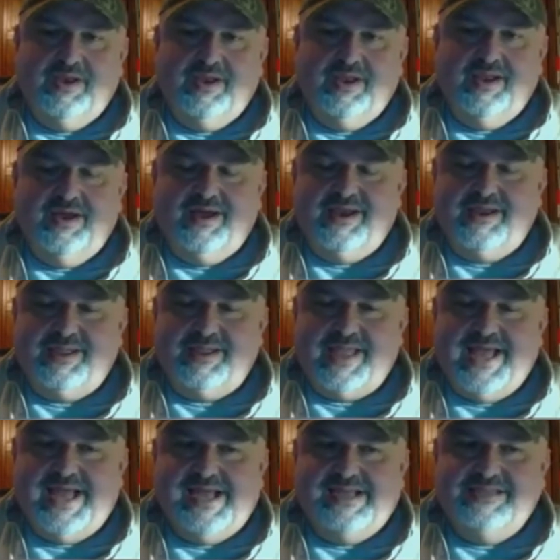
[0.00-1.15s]
lot of
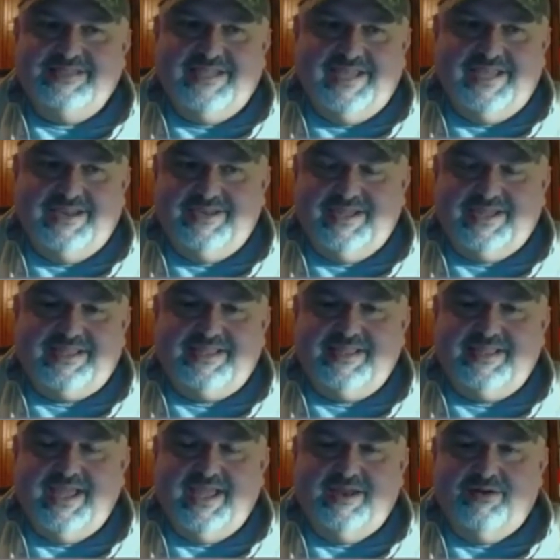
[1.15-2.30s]
guys that
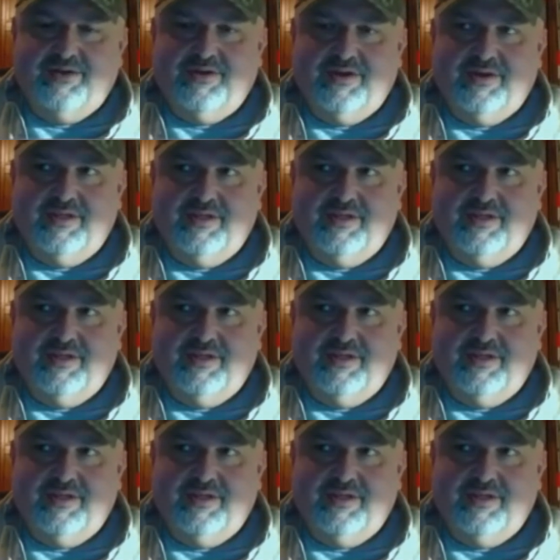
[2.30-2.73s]
are